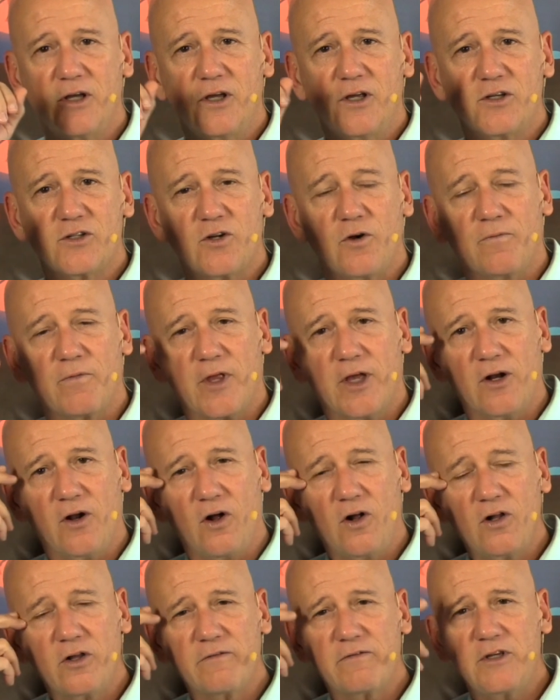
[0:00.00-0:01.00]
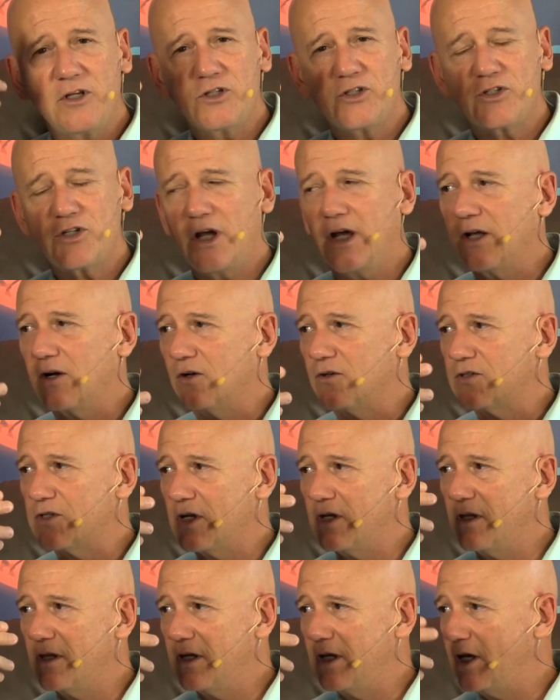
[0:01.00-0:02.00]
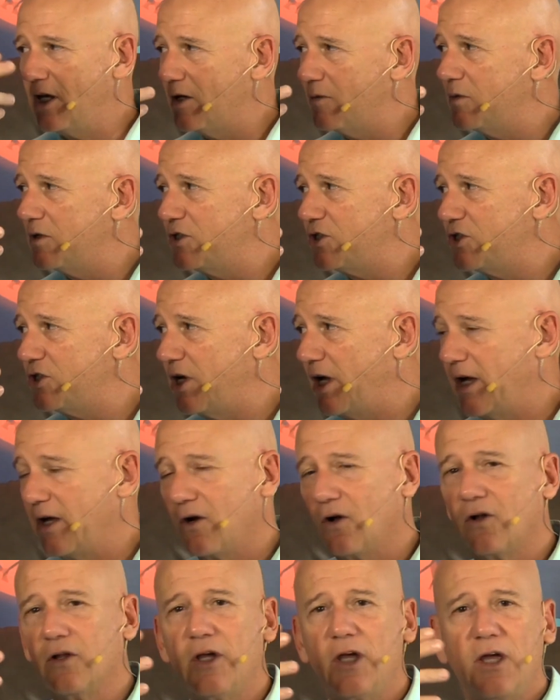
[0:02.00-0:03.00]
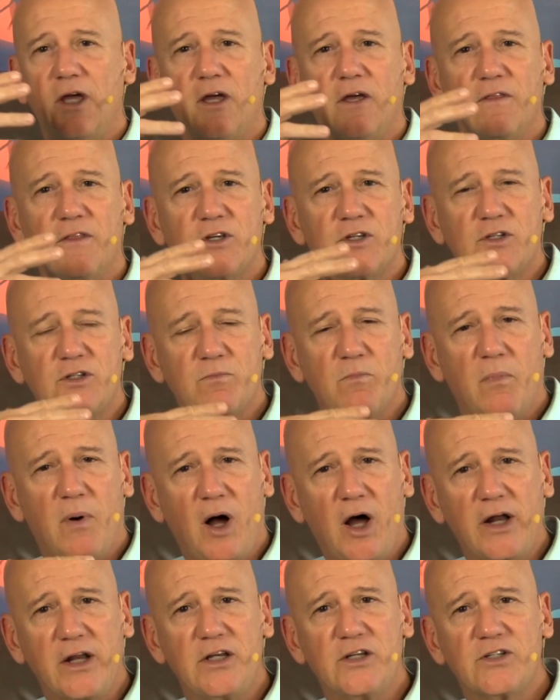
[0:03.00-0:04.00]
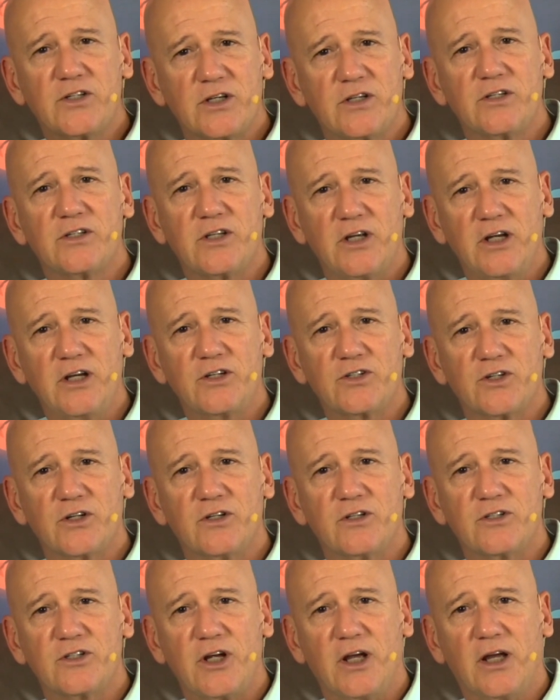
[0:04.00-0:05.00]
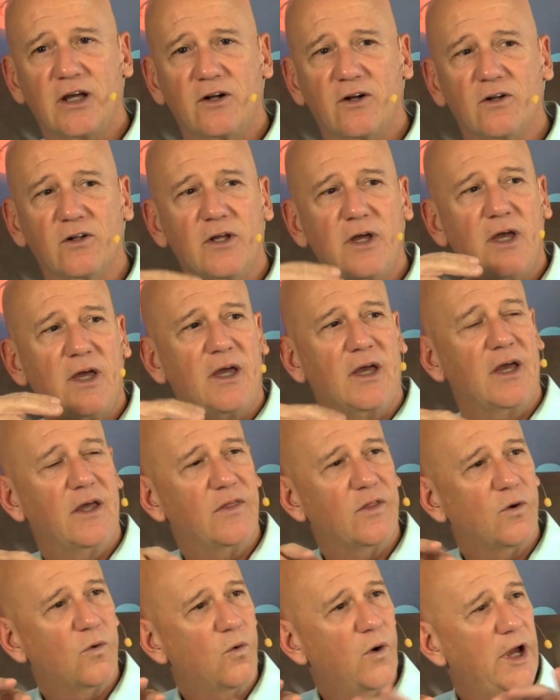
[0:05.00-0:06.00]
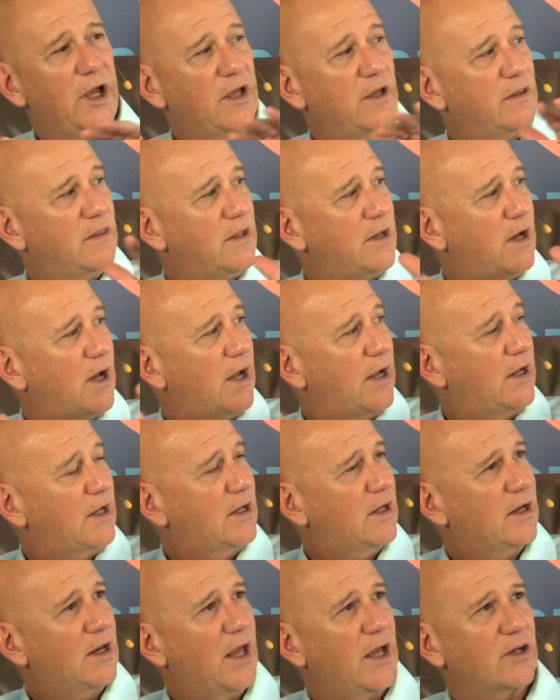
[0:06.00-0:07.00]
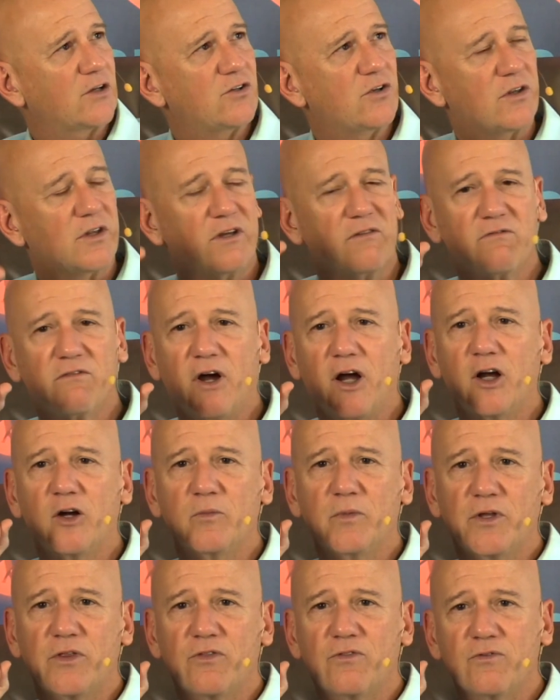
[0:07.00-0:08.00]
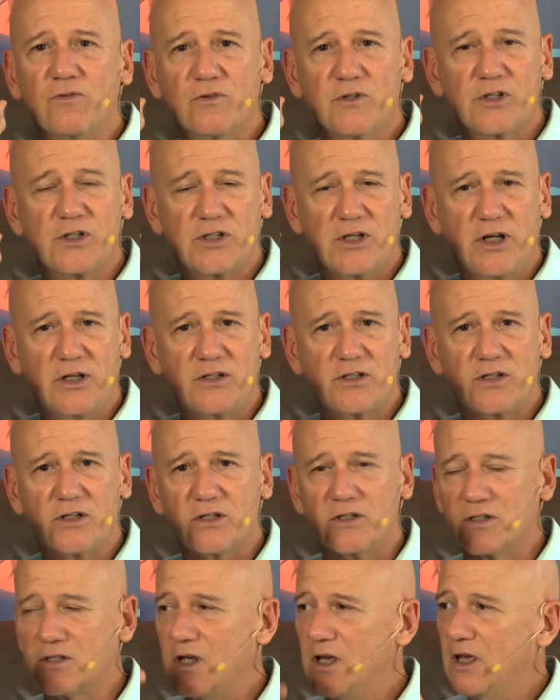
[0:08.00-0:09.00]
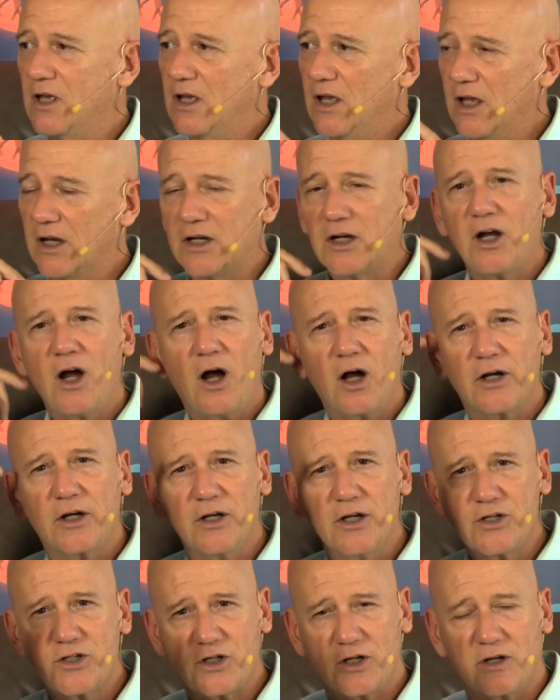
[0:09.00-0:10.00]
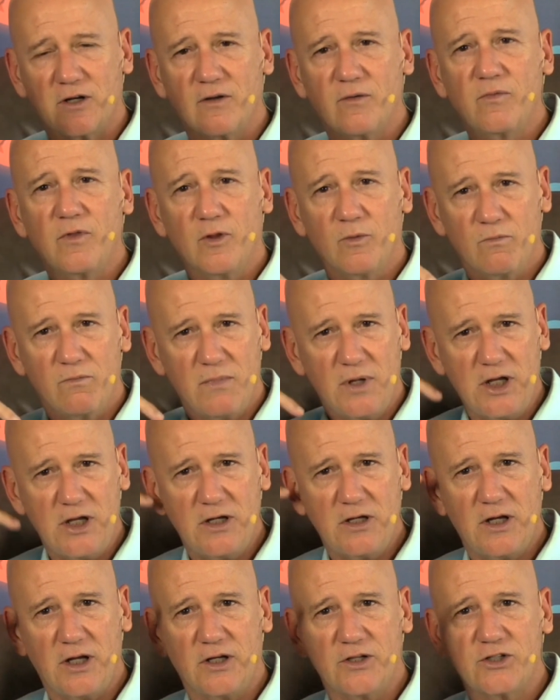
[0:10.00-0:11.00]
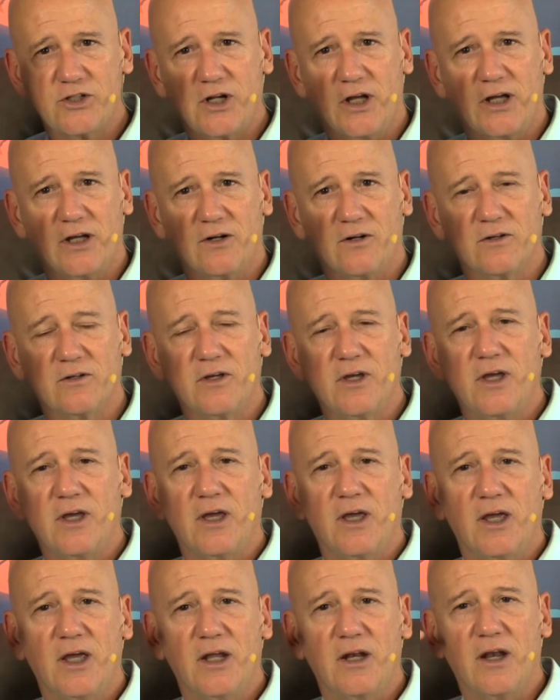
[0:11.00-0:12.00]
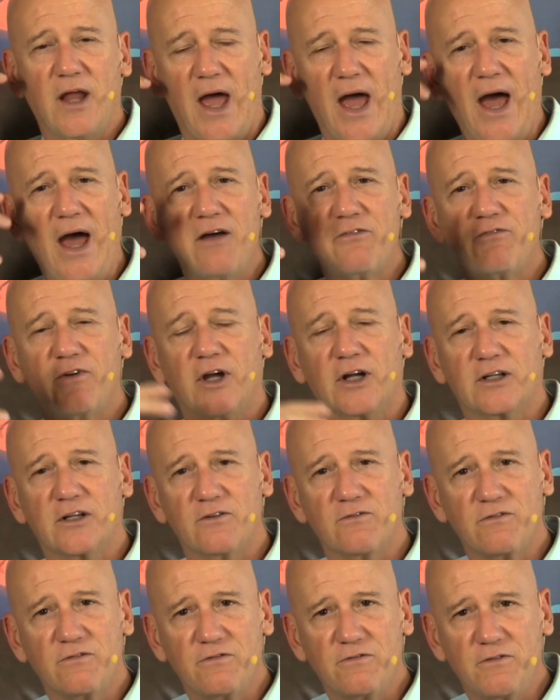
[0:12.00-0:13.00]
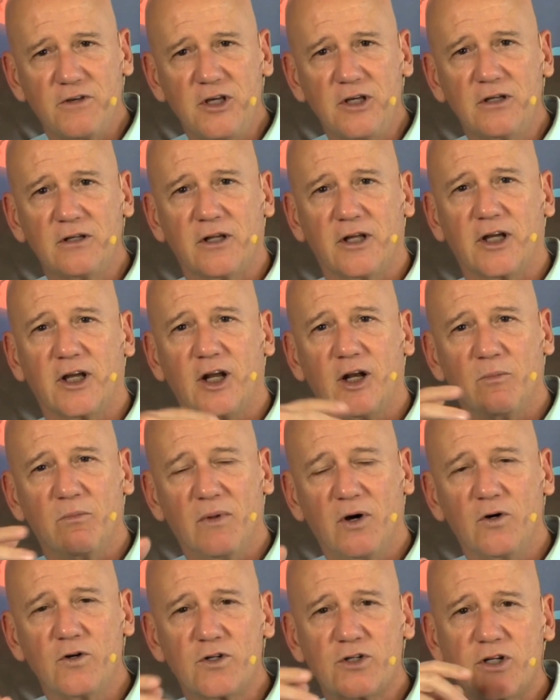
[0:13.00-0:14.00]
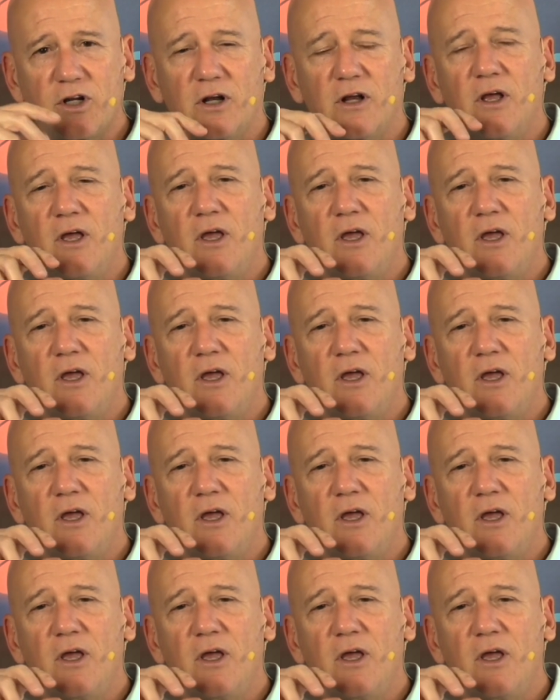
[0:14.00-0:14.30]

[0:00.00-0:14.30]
So in all of these channels, in the image channel, in this body sensation channel, in the way that I connect to the environment through the senses, in cognition, the meaning channel, in affect, in feeling and emotion,